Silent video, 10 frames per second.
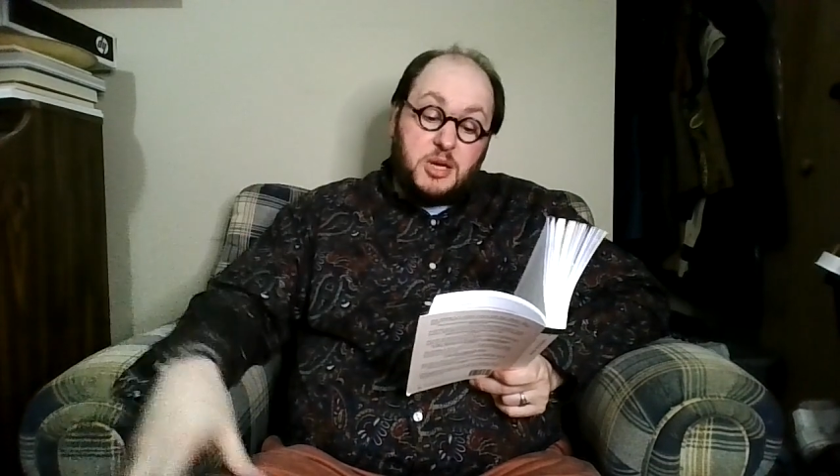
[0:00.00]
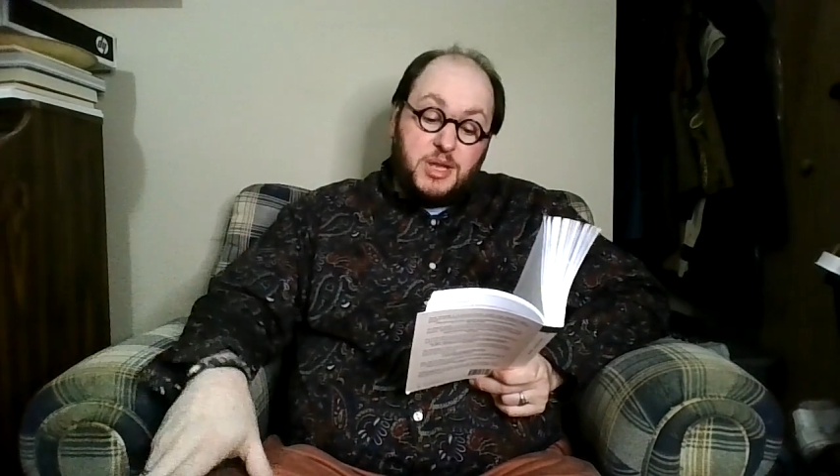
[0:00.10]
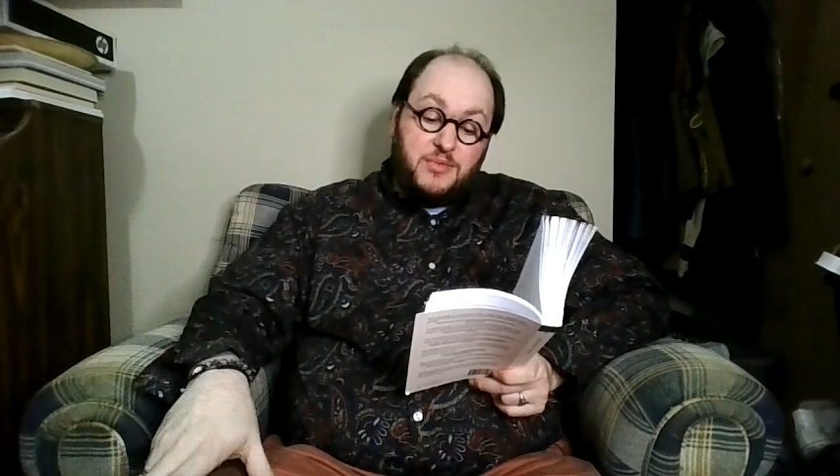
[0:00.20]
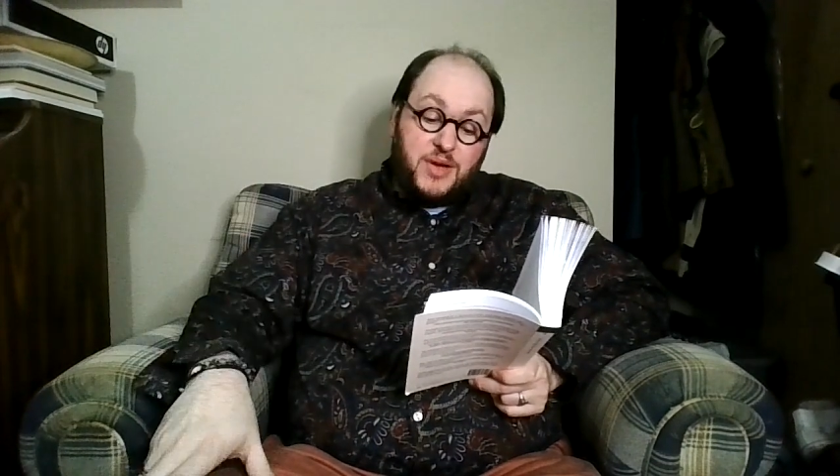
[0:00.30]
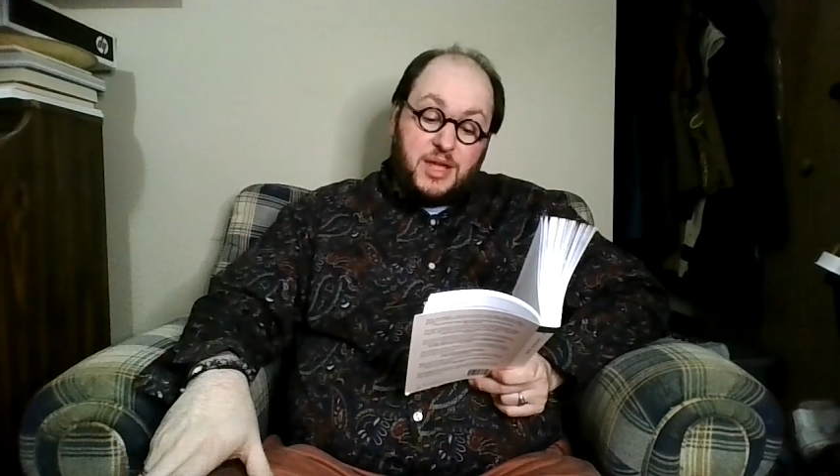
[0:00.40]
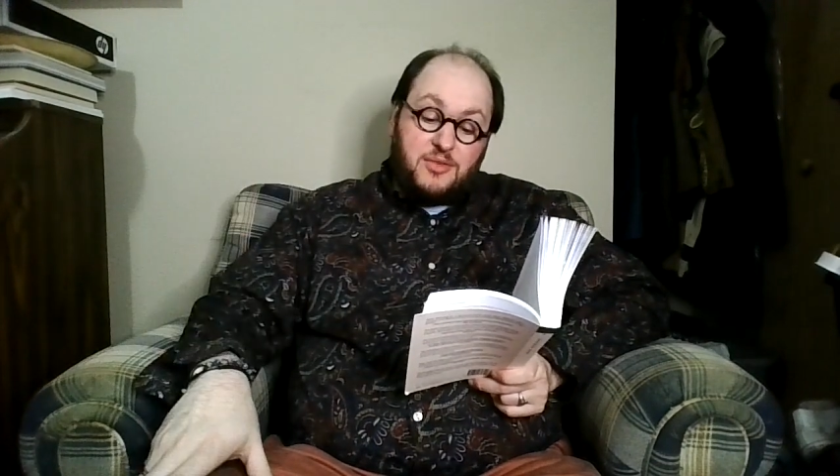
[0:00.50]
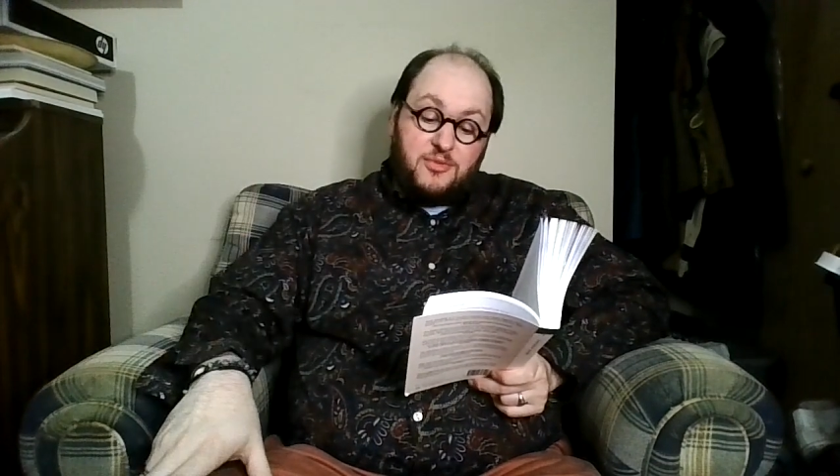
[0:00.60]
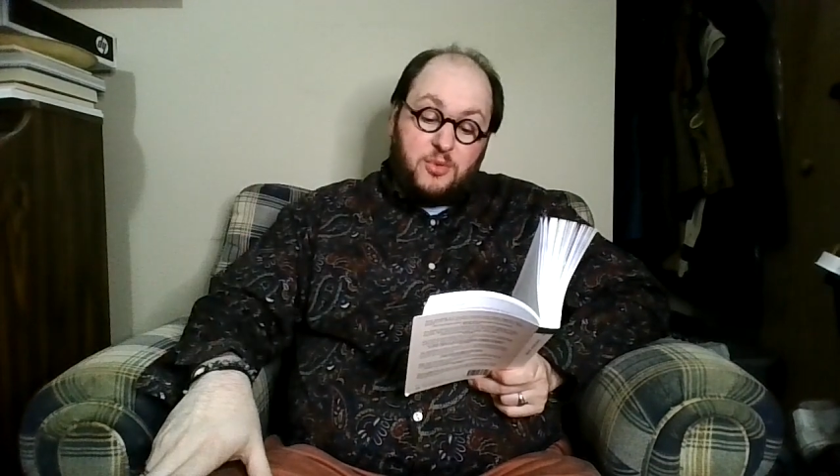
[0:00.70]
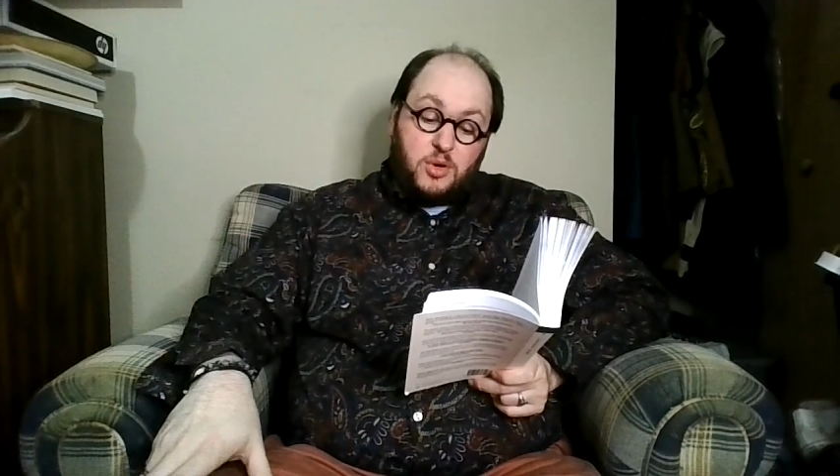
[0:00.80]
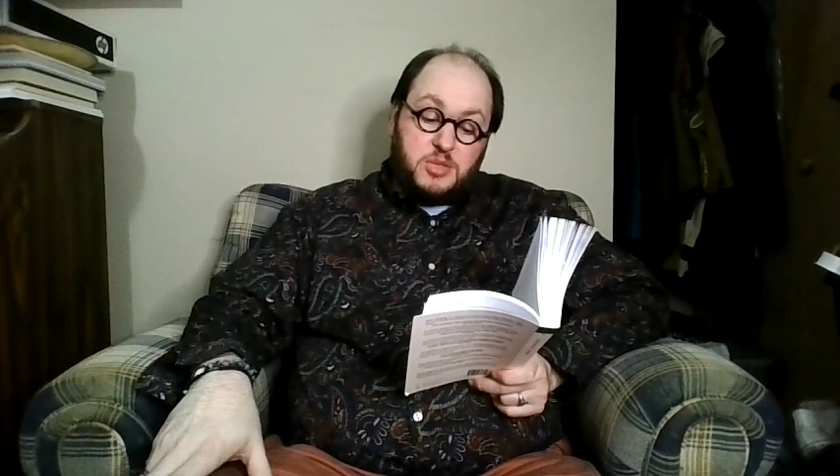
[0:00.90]
Tell me if I can
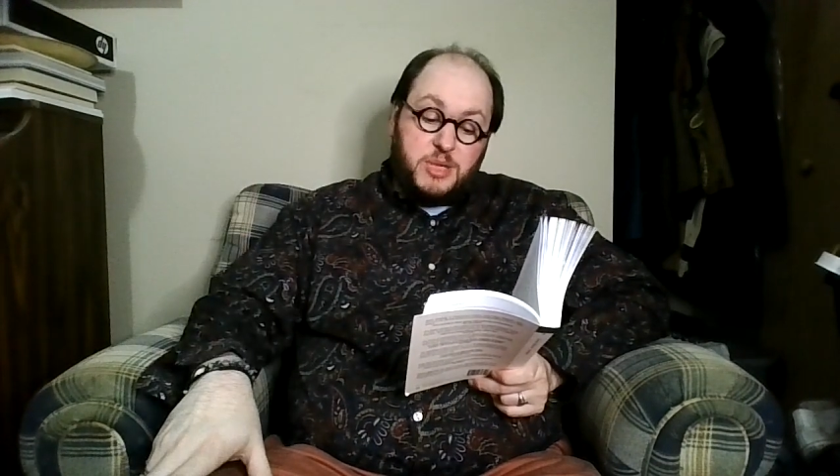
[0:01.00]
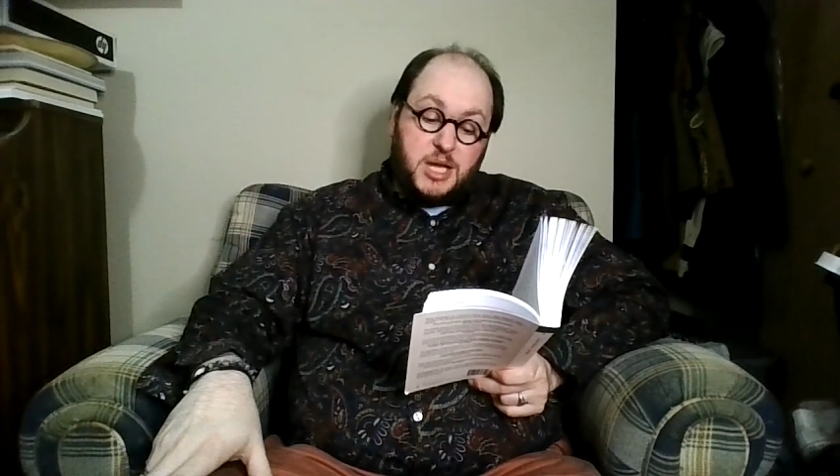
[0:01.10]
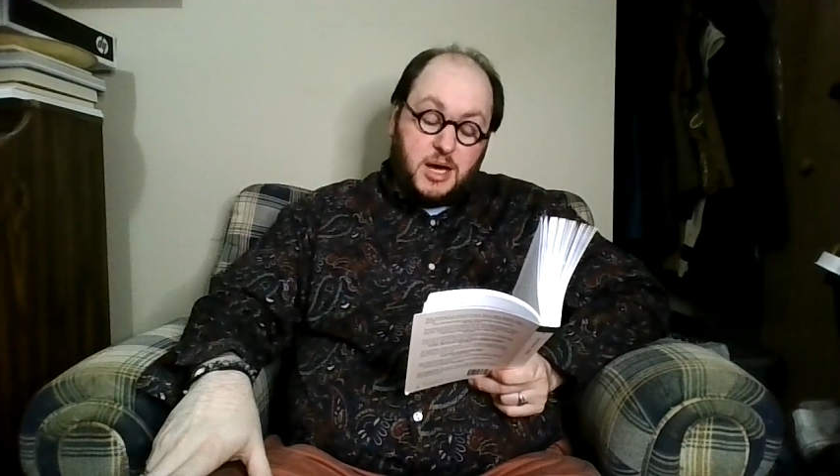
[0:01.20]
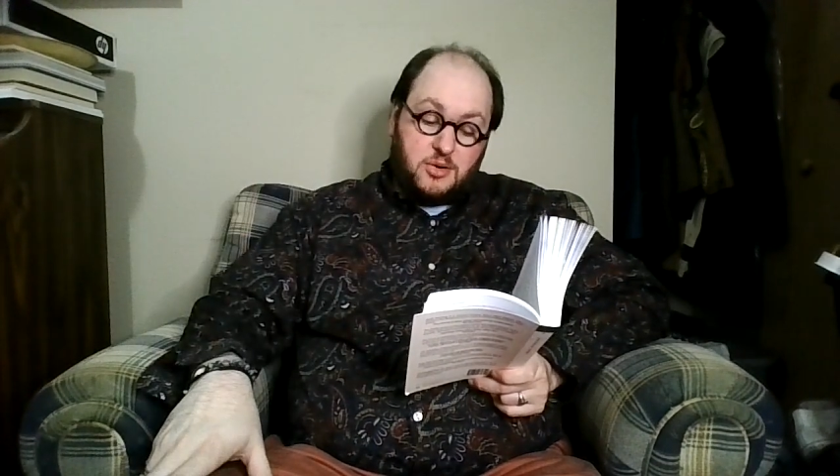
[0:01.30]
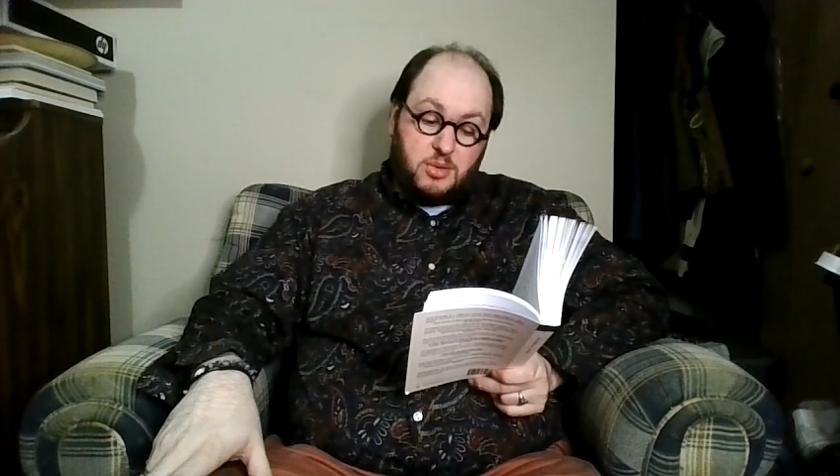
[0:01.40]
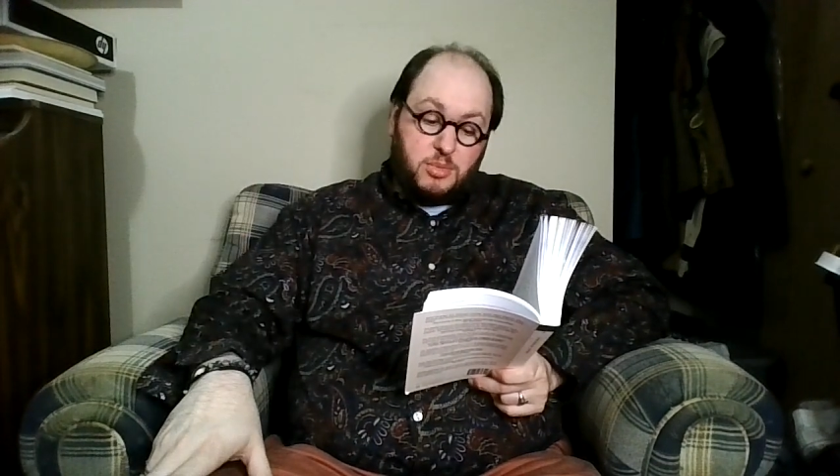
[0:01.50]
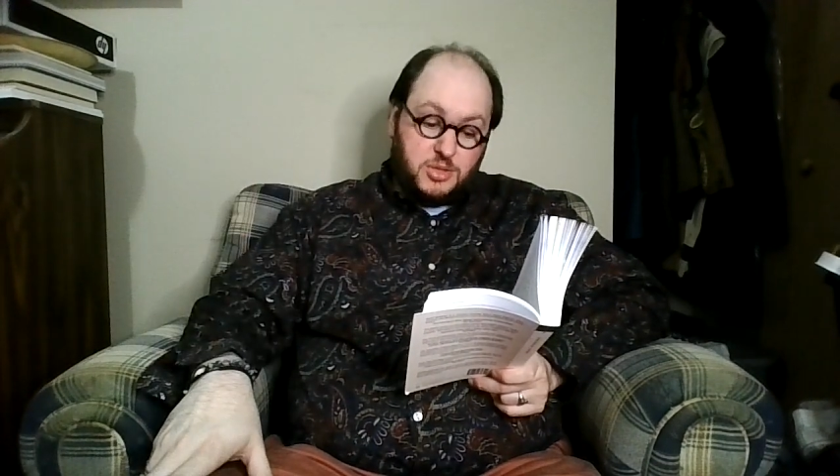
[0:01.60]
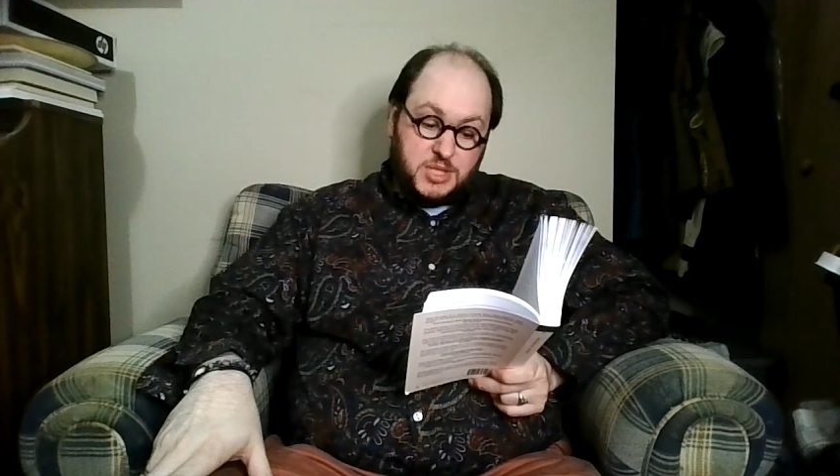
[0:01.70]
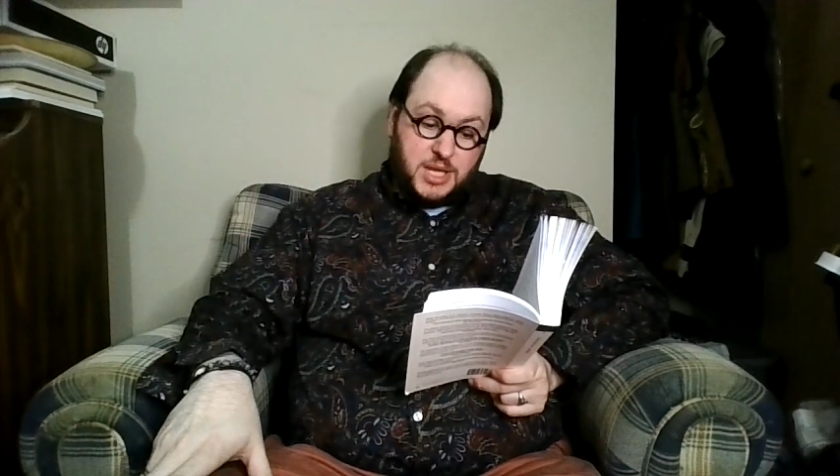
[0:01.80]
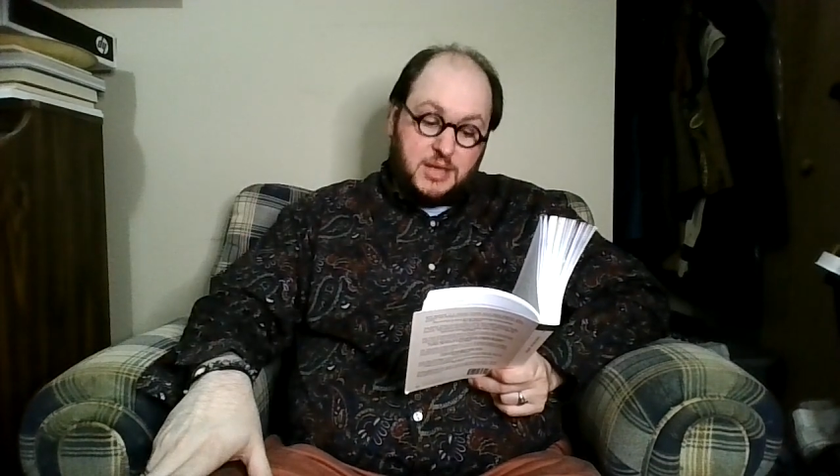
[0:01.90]
afford to be honorable so